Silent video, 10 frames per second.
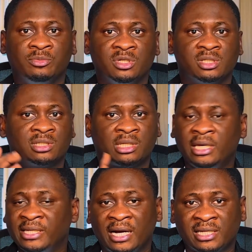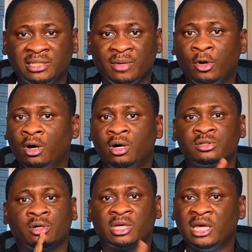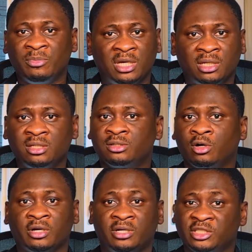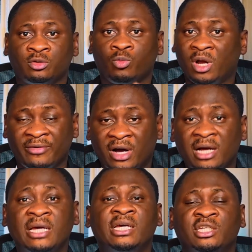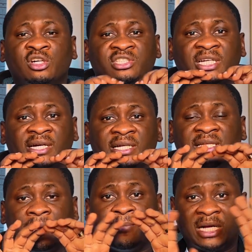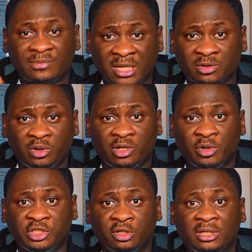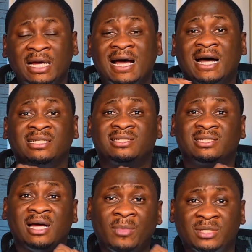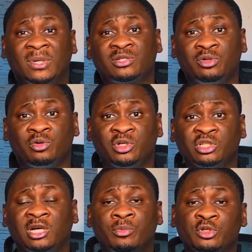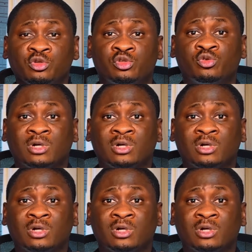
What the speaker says: is k nearest neighbors or k means or regression, whatever. It just generates a mathematical equation, and it is that mathematical equation that will be used to